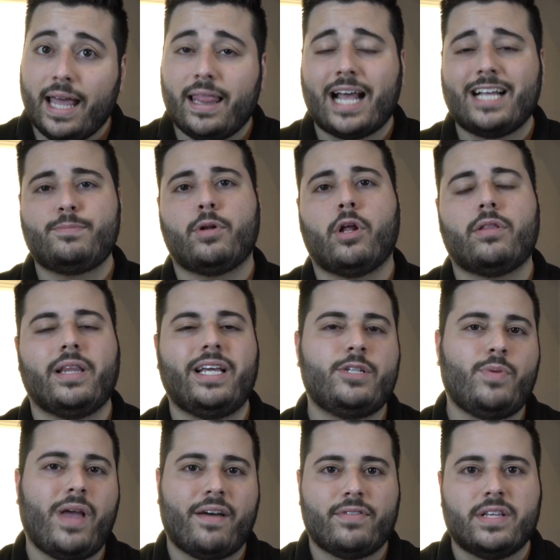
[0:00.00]
And last but not
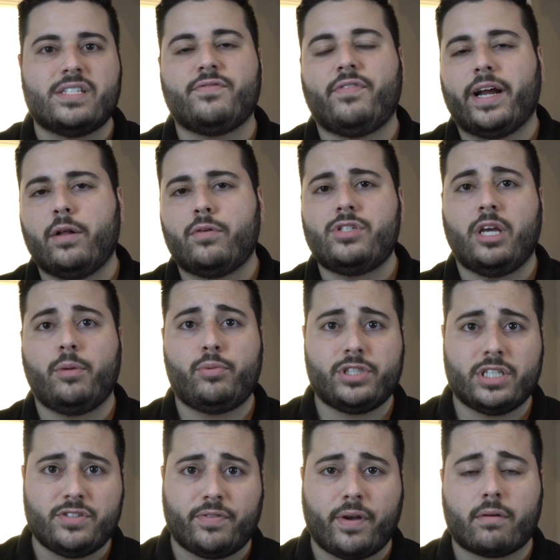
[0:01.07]
least, we have this final tip,
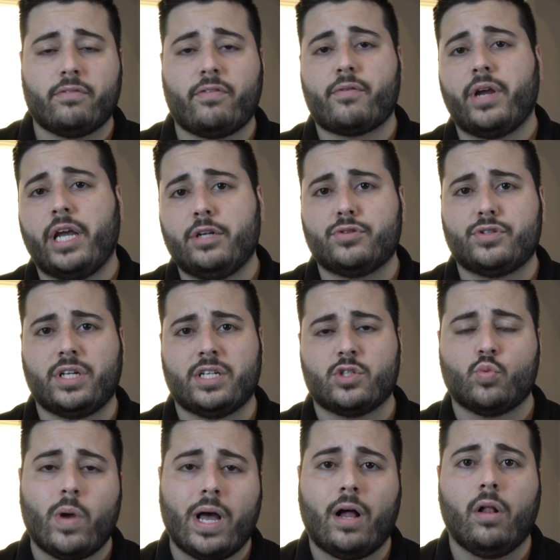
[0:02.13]
which is very, very interesting
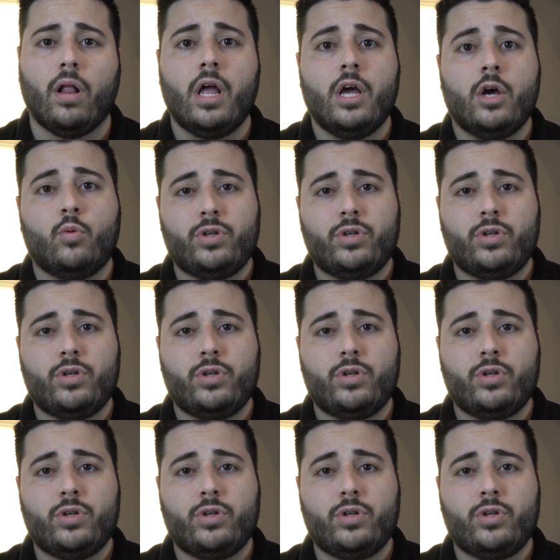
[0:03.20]
as well,